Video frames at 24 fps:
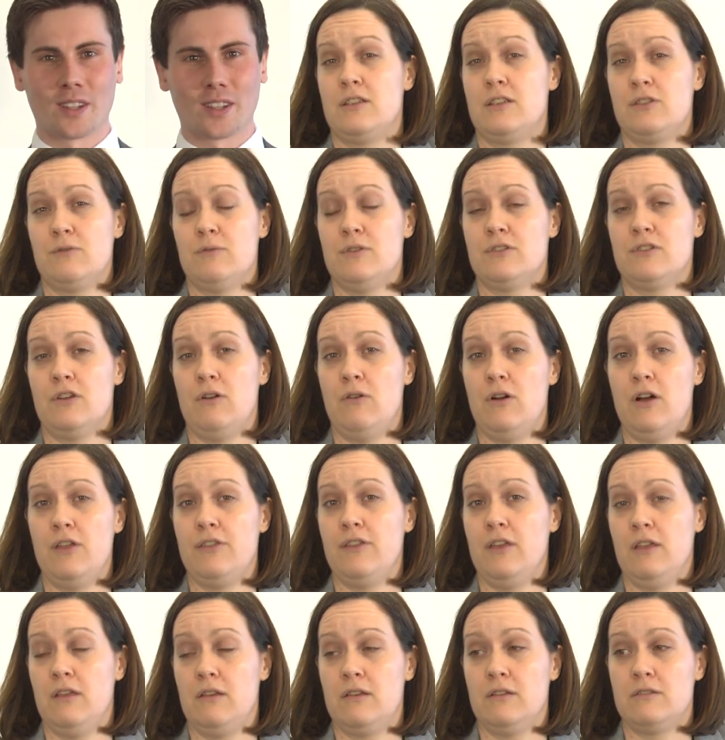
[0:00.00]
As a result, I
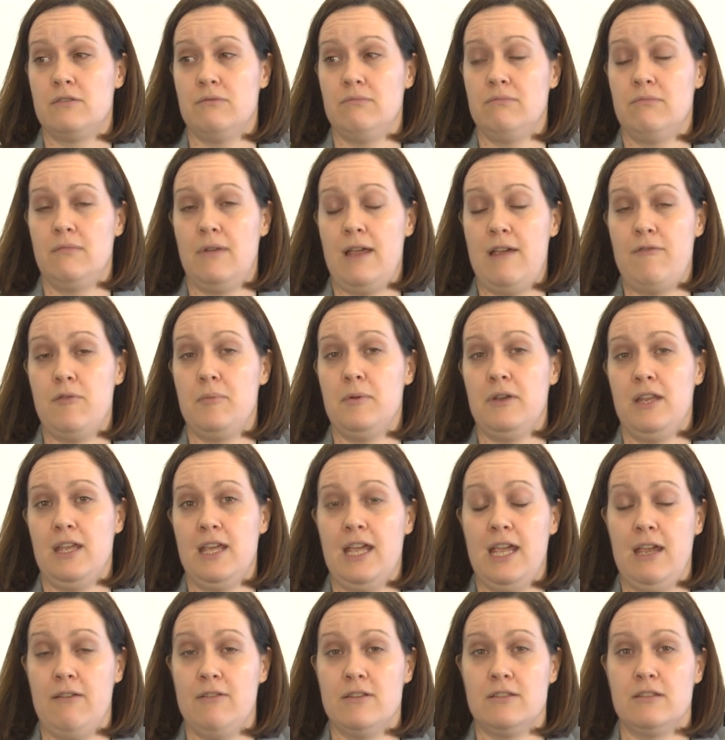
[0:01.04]
think because everybody
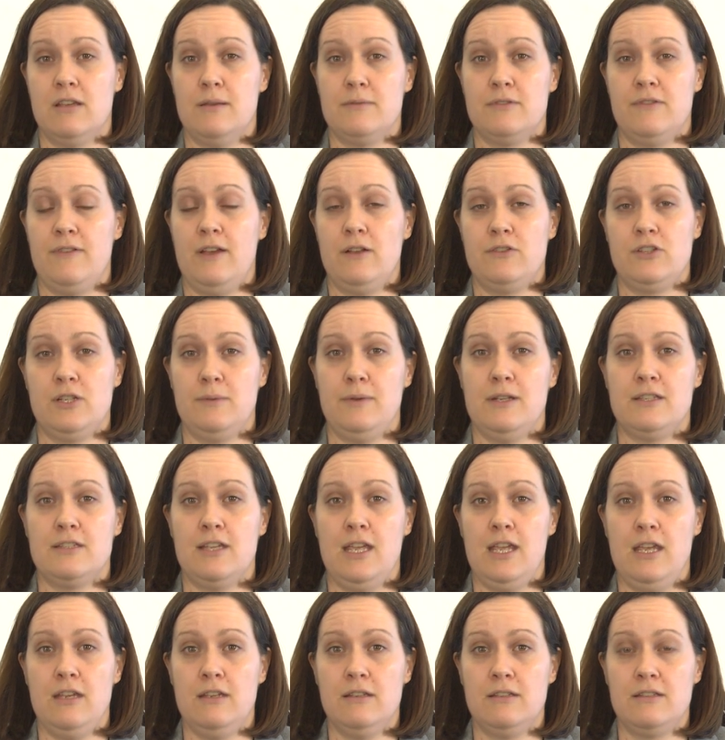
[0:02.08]
here in terms of
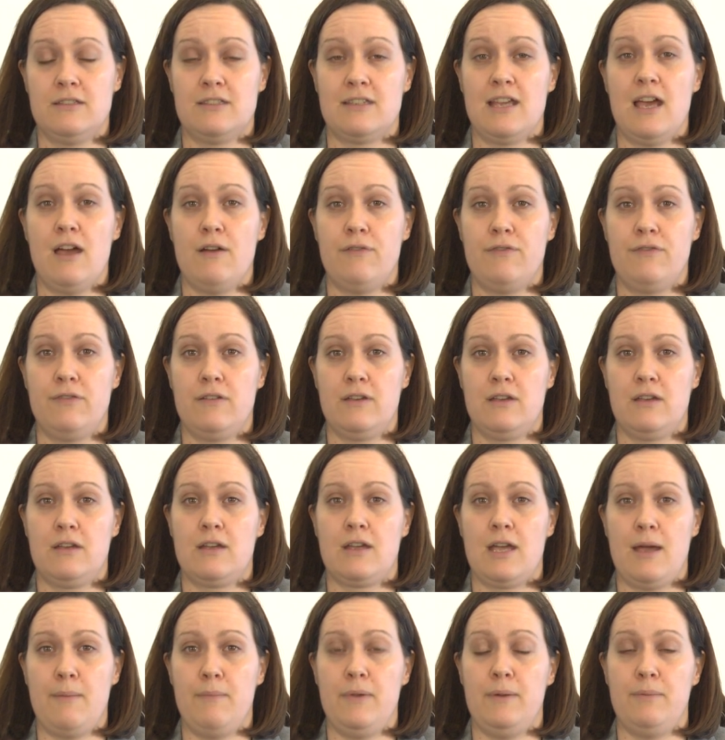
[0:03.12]
LGBT staff
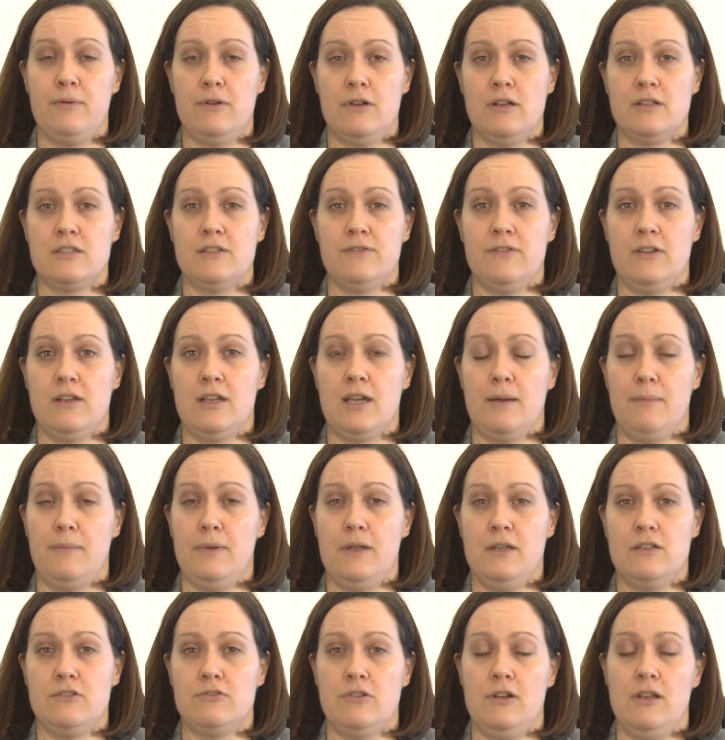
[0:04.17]
can be productive and can
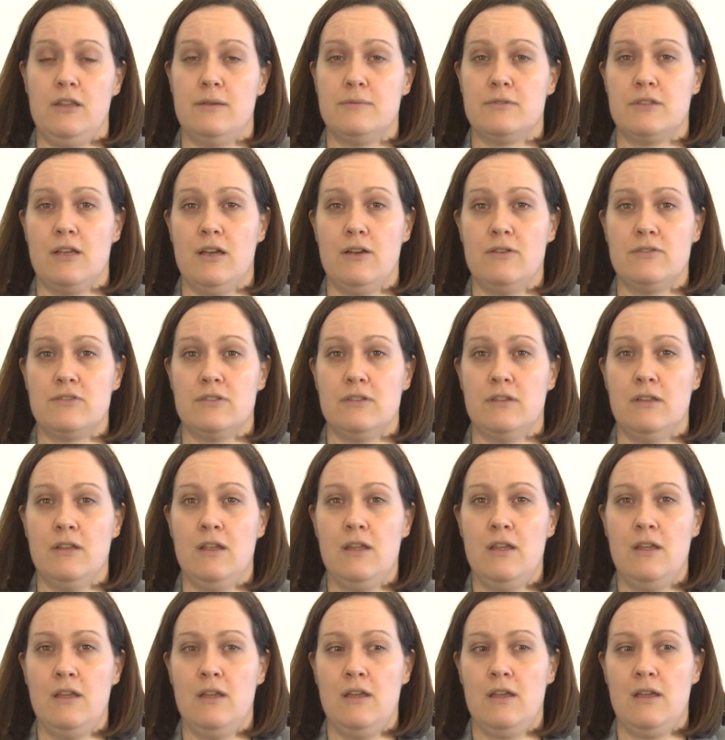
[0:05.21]
be truly themselves, and
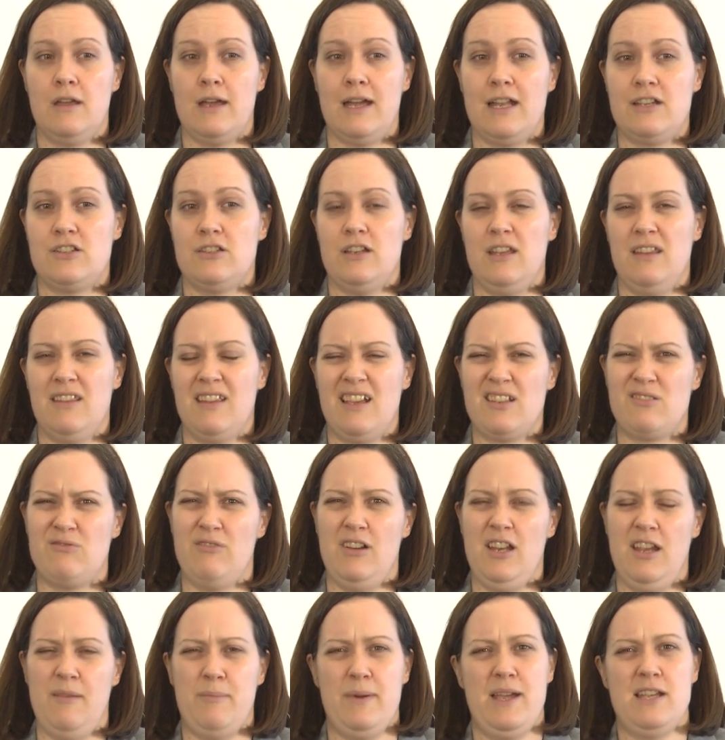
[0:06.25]
actually that's
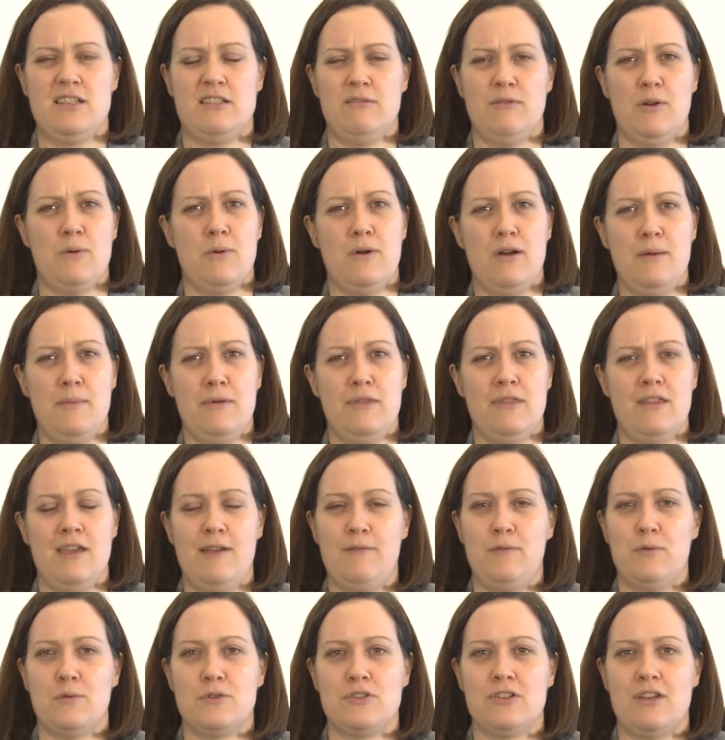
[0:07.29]
really a basic requirement that
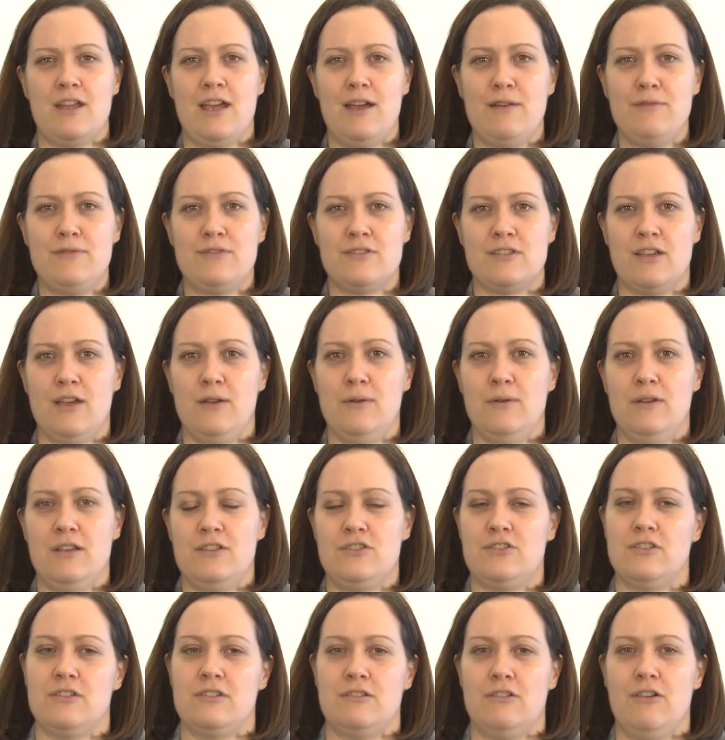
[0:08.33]
everyone should have. So
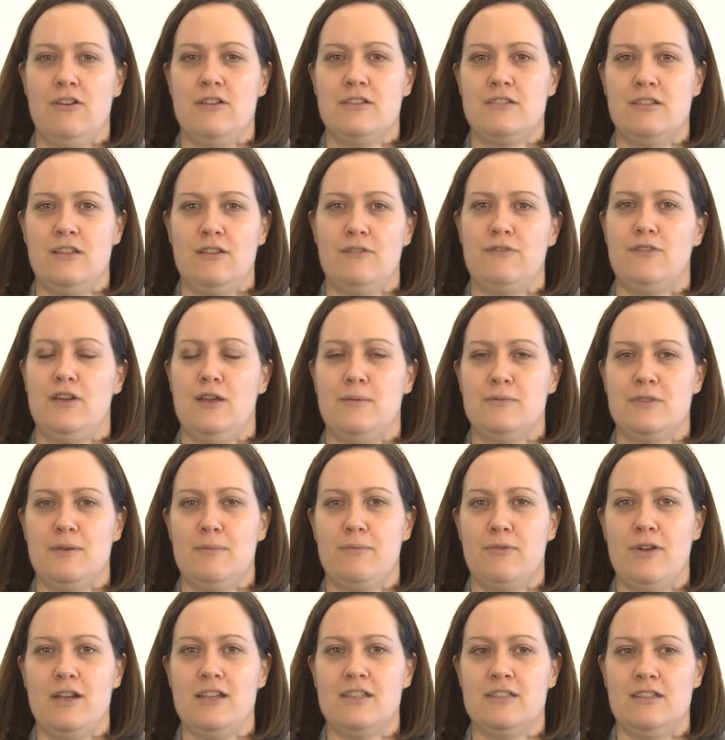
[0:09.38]
it's just nice that the firm's
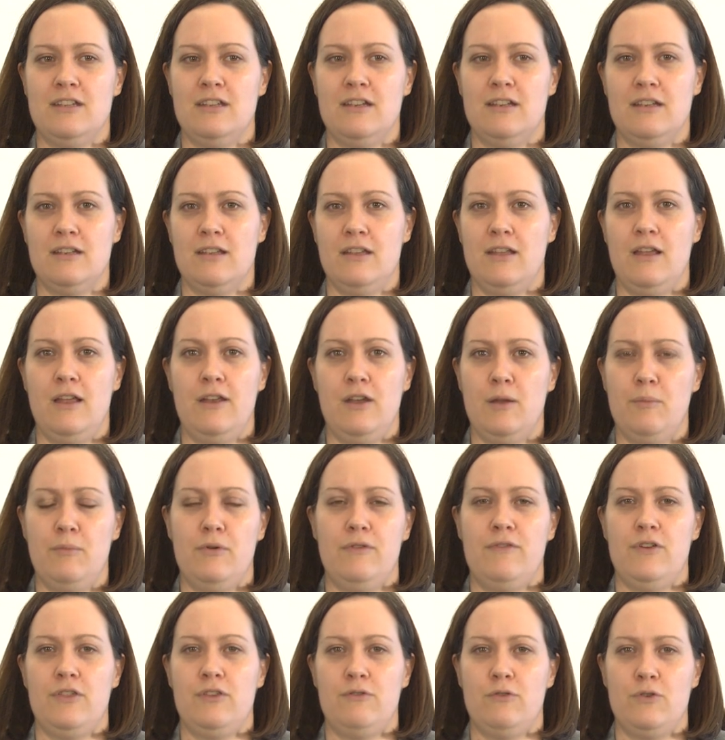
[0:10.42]
embraced it and that a
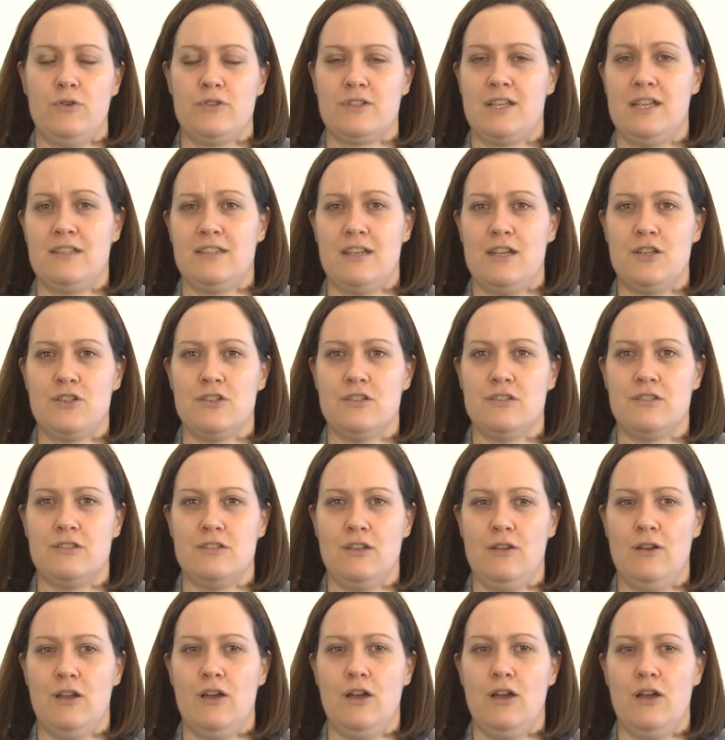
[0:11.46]
number of other organisations do